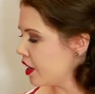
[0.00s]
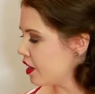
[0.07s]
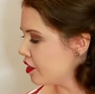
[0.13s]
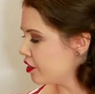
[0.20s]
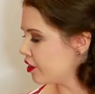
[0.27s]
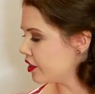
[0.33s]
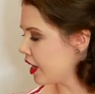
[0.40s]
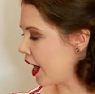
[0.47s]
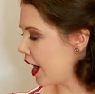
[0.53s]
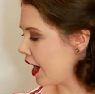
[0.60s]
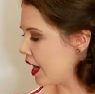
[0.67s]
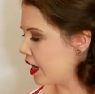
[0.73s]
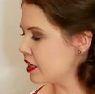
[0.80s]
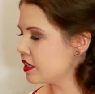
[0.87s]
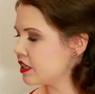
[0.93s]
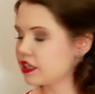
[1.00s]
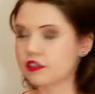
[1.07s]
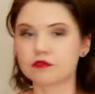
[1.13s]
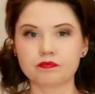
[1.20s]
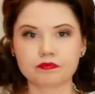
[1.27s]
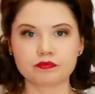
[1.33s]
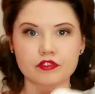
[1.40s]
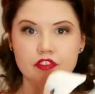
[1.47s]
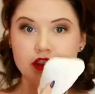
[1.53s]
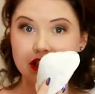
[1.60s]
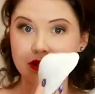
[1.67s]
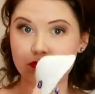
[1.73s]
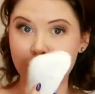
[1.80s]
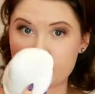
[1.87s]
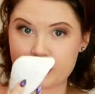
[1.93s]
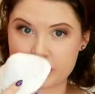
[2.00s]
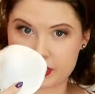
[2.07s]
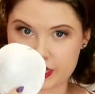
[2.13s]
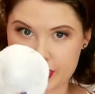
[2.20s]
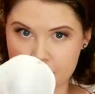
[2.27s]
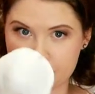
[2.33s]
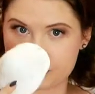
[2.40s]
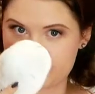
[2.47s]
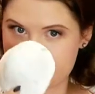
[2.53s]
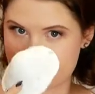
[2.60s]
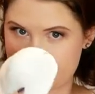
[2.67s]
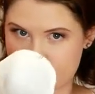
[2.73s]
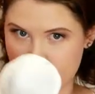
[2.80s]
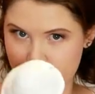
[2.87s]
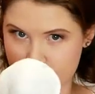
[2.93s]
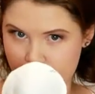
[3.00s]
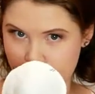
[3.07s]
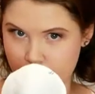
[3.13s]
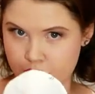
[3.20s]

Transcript: that had this pointy tip stuck to it,